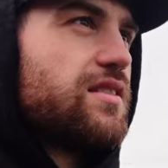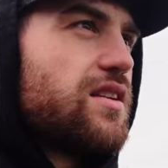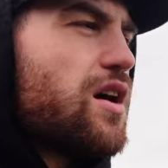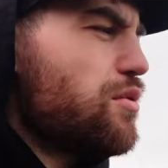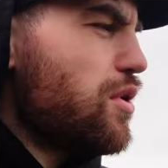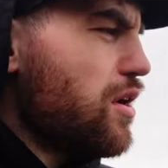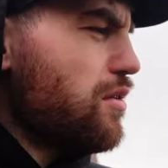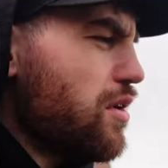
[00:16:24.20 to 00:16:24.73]
No,
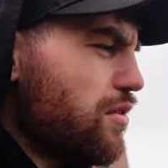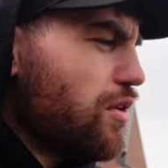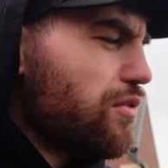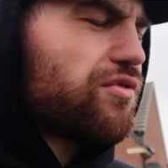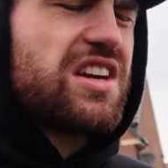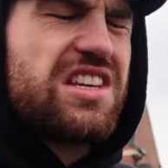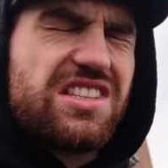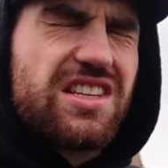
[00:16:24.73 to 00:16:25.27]
no, no, not
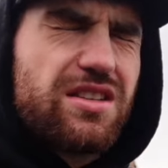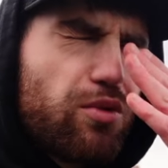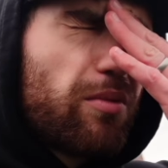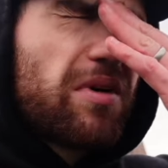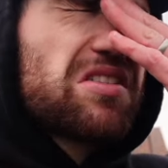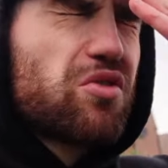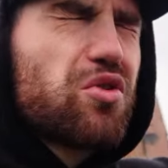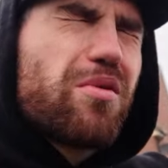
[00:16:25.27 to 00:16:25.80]
Reese's. What am
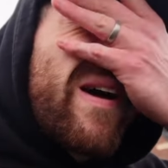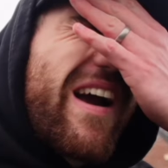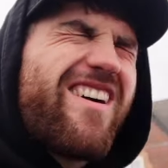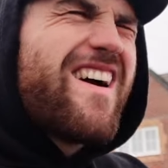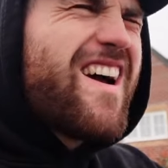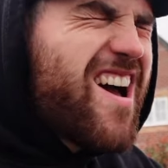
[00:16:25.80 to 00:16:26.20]
I talking about?